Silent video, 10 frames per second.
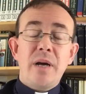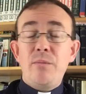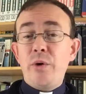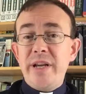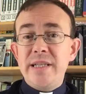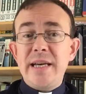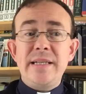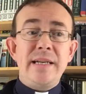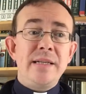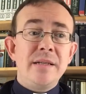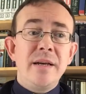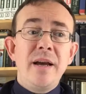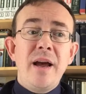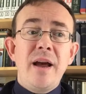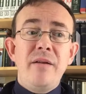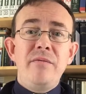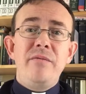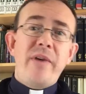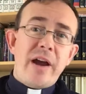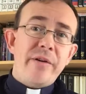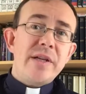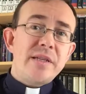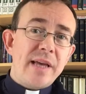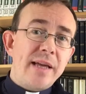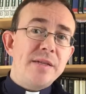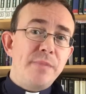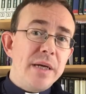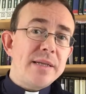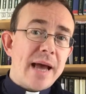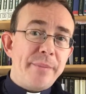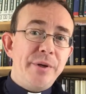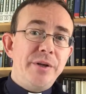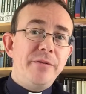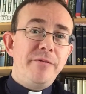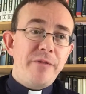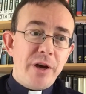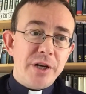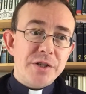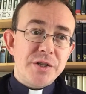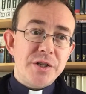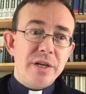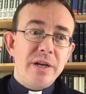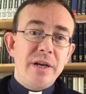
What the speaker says: And what he says is, various things must happen first.